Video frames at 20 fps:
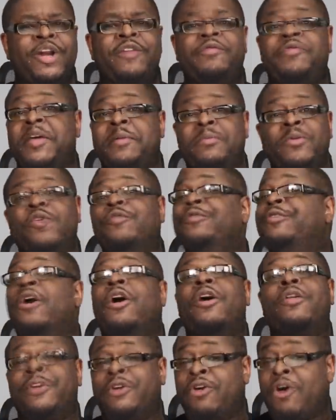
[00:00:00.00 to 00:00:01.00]
if they moved
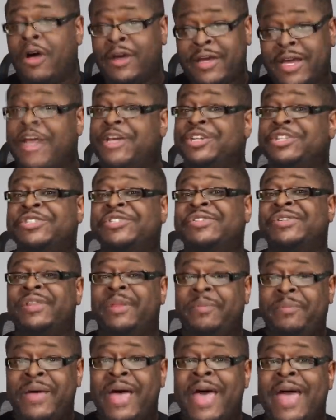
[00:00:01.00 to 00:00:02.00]
all the Caucasians to
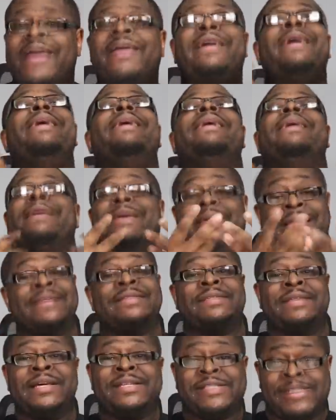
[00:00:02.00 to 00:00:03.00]
the back
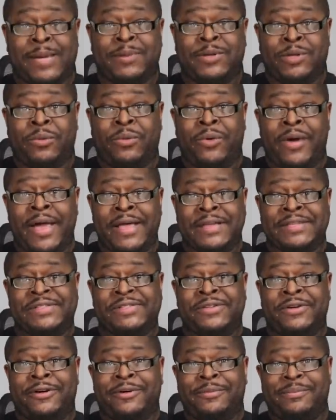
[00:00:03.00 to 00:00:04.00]
is an acceptable
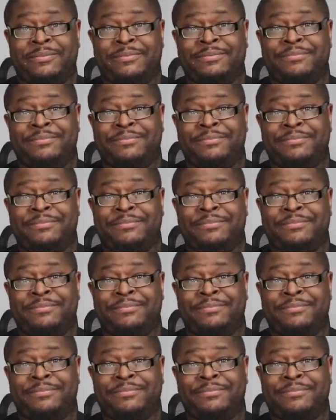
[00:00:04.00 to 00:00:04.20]
answer.